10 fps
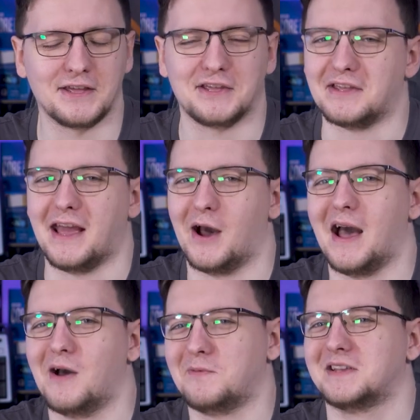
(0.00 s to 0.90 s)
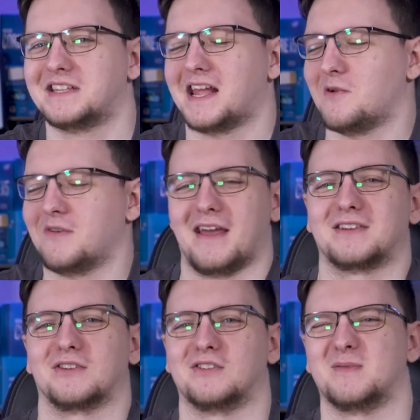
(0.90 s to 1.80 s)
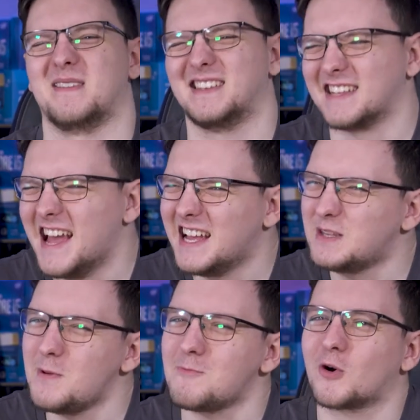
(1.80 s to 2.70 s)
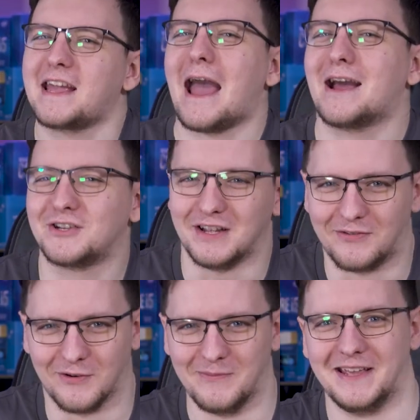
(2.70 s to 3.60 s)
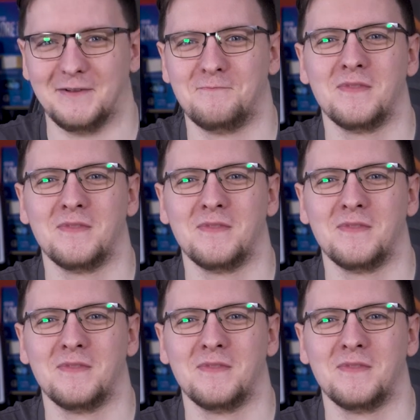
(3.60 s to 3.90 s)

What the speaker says: Yeah, I'll be sticking with sRGB, it's a bit more catchy for me.